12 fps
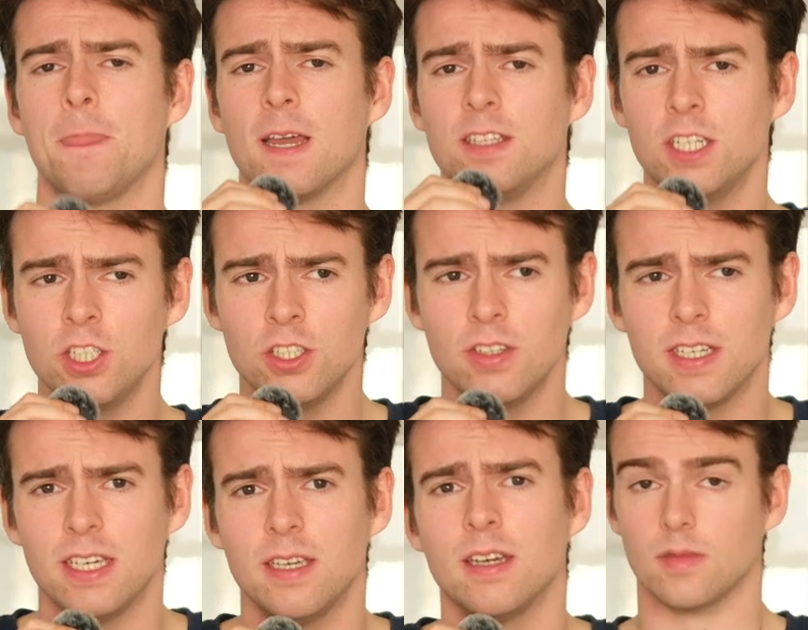
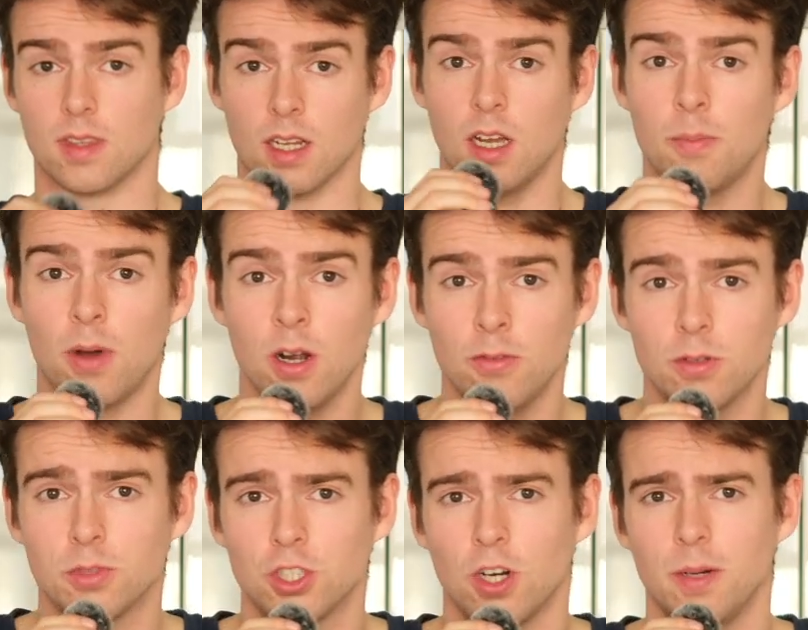Additionally, apart from
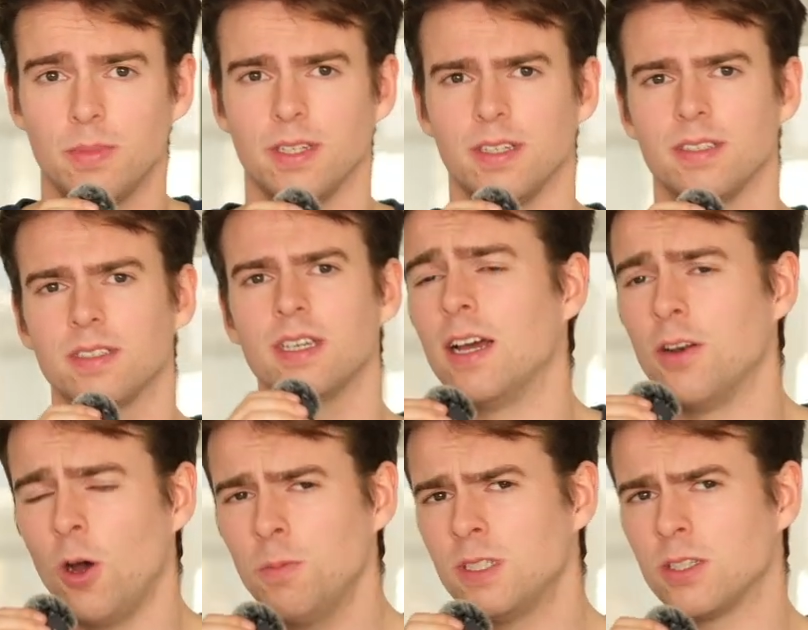sharpness, an
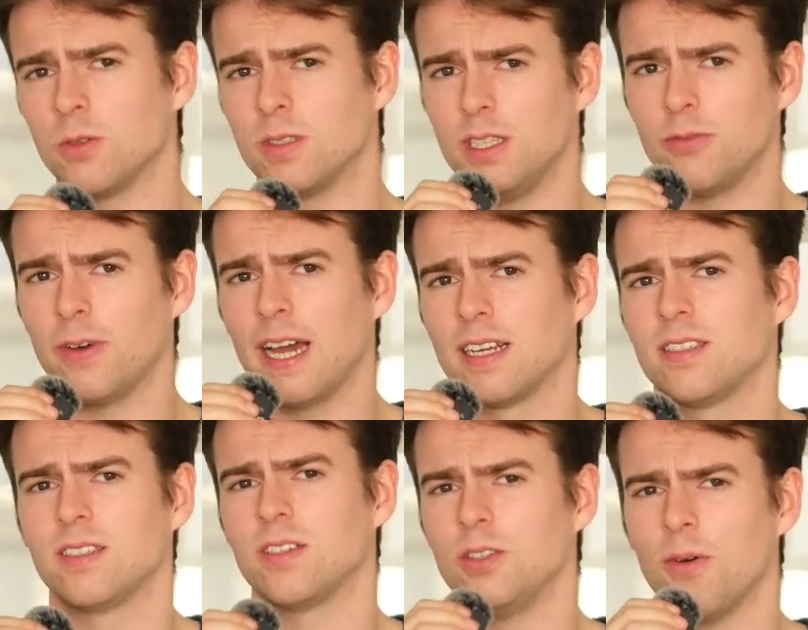optical
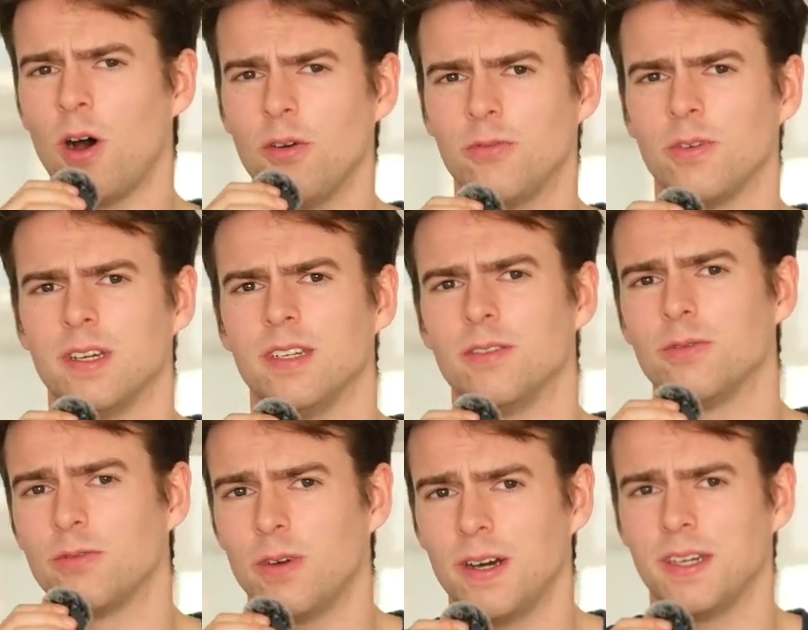defect you often
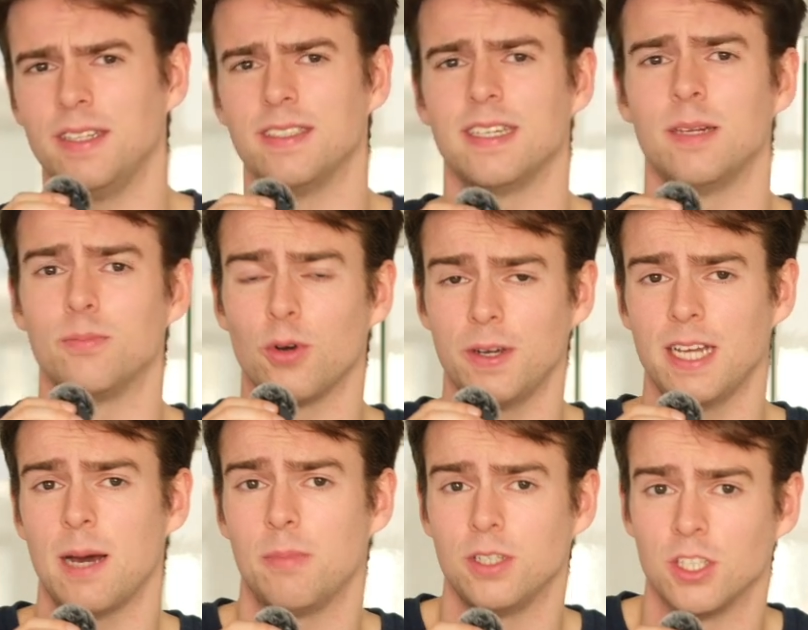find in bright
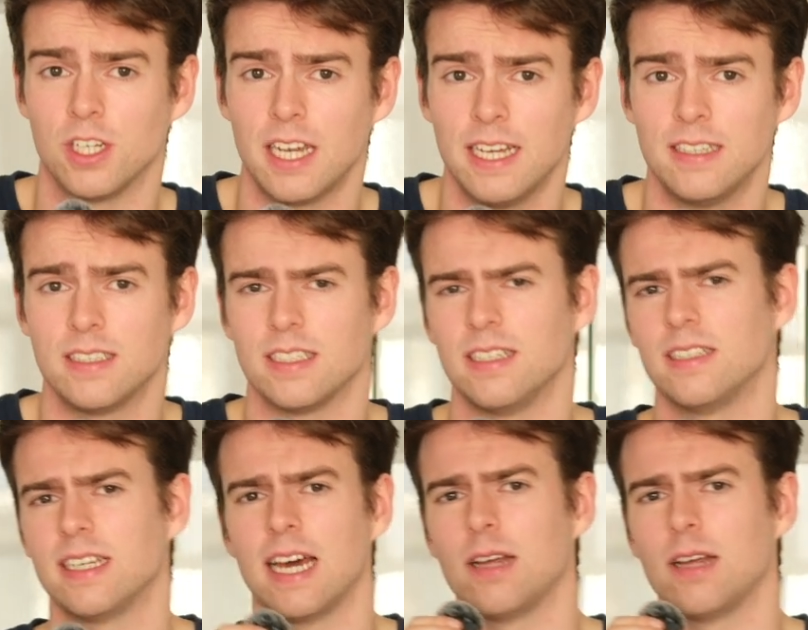apertured lenses at